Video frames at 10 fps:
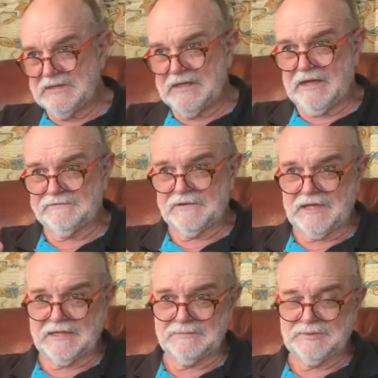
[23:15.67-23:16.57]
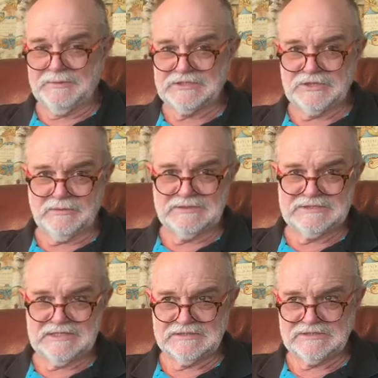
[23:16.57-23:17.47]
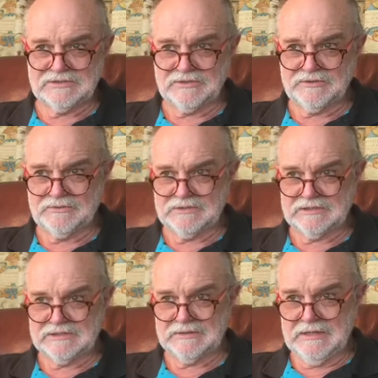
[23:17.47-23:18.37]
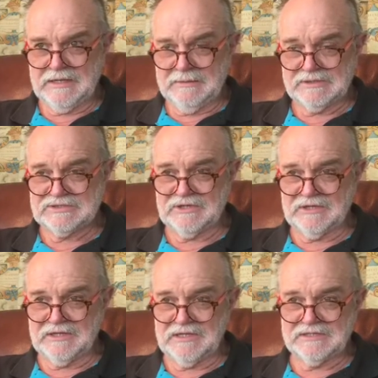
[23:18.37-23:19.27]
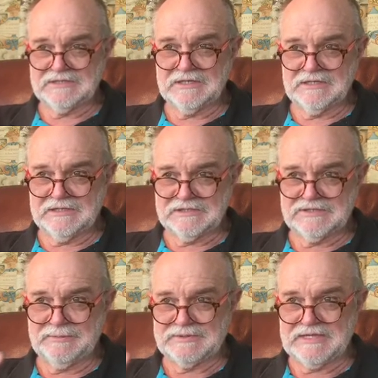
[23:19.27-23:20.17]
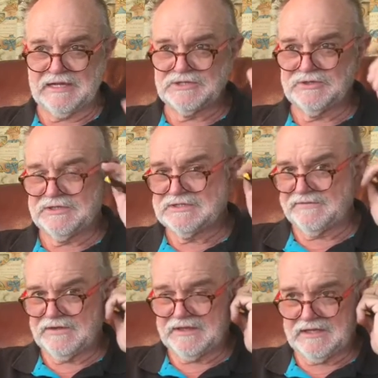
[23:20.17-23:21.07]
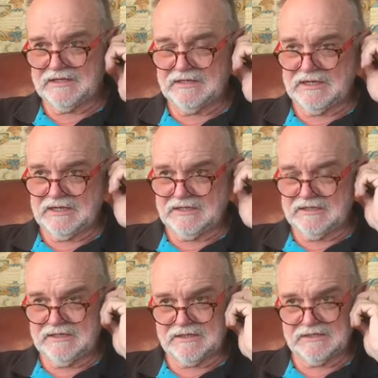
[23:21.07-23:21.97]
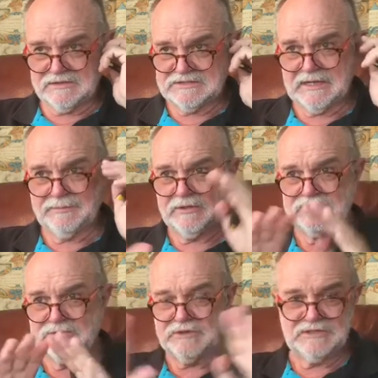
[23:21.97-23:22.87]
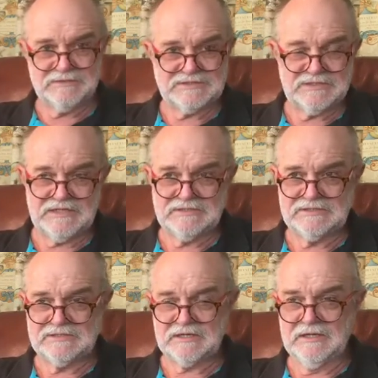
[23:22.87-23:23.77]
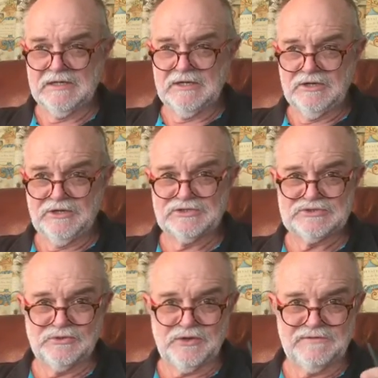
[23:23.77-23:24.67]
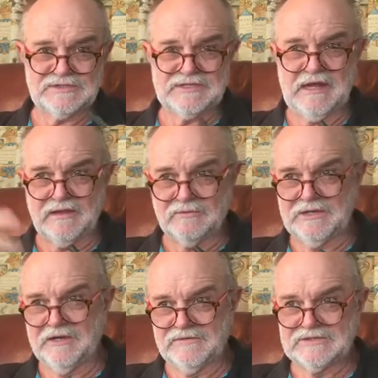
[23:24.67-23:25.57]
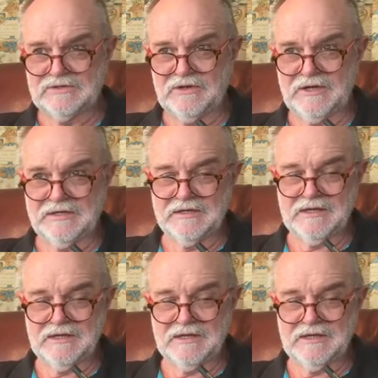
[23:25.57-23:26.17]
After that, pretty much common sense. So, but certainly, it's the skipper's attitude is everything. And Tapio's not interested. He's heard a story of a sailor that went over the side